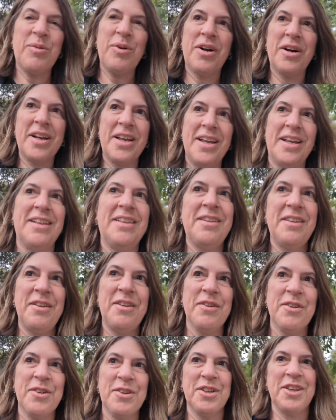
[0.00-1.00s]
walking a
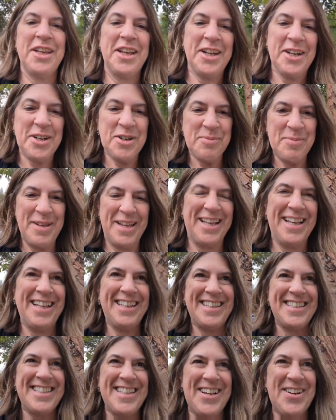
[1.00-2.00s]
little earlier
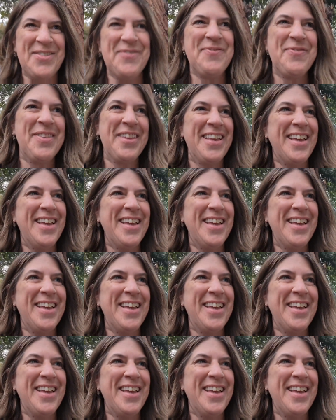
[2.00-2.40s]
because um,